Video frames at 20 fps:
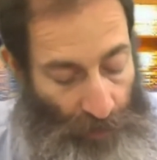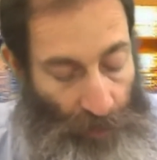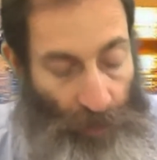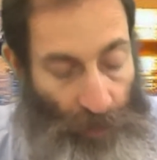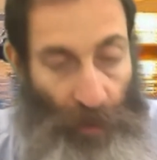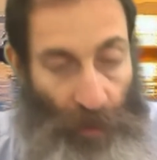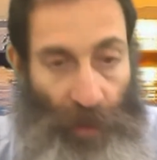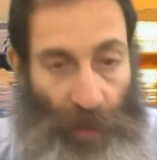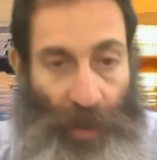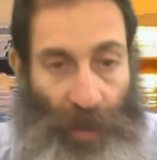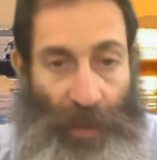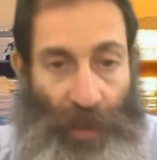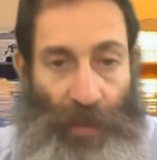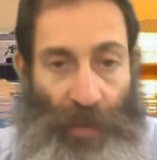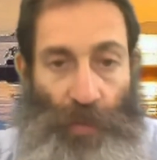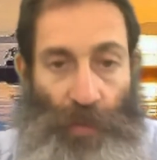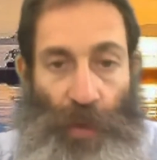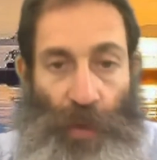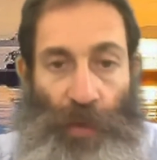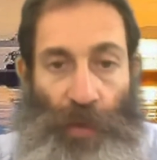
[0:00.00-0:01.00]
the king
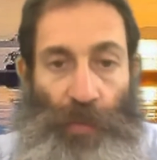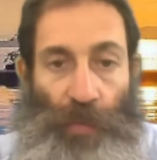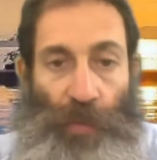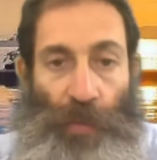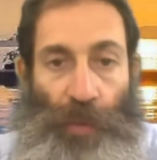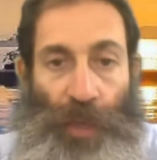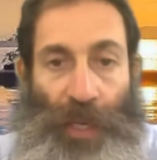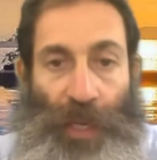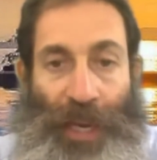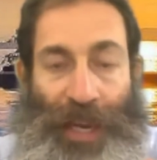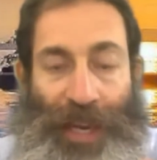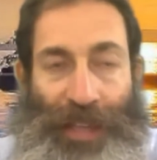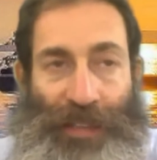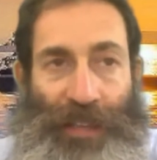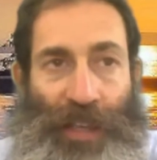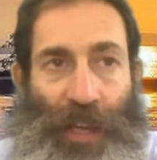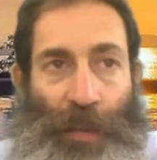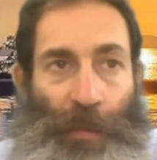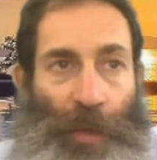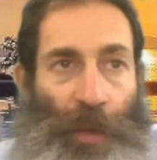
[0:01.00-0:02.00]
is we can we can answer
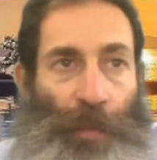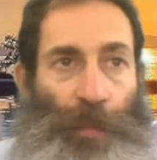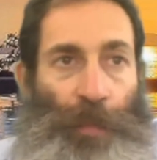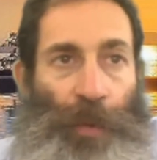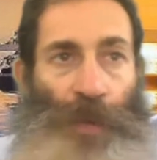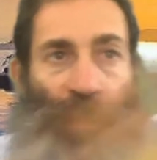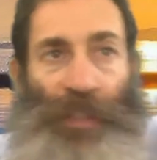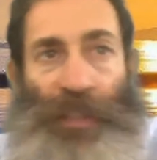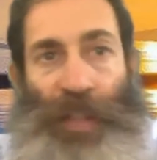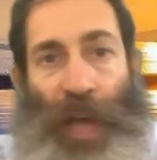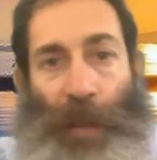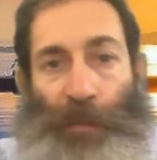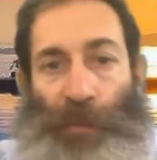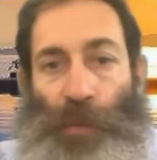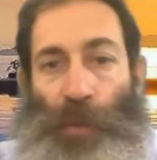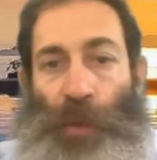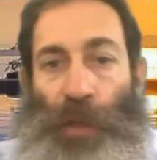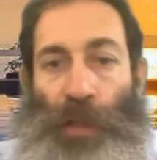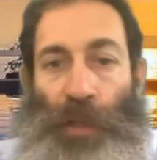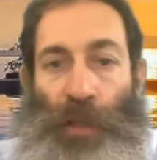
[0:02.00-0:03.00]
them and put a stop to
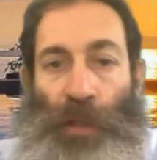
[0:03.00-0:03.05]
it.